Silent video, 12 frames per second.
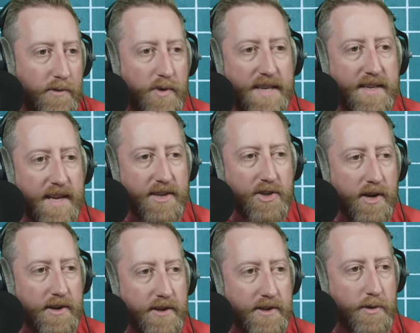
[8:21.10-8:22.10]
Residential,
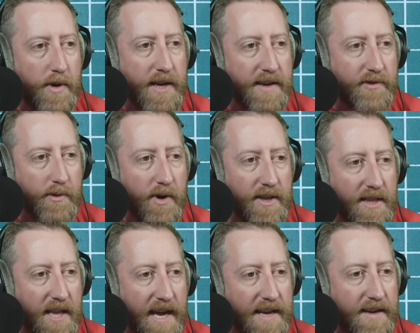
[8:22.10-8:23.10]
one hundred twenty. If you want
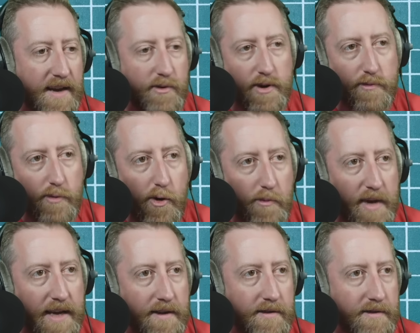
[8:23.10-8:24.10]
light, I want
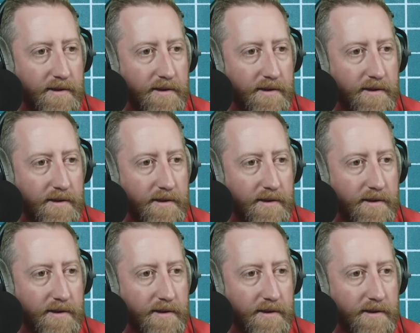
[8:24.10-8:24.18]
roaming.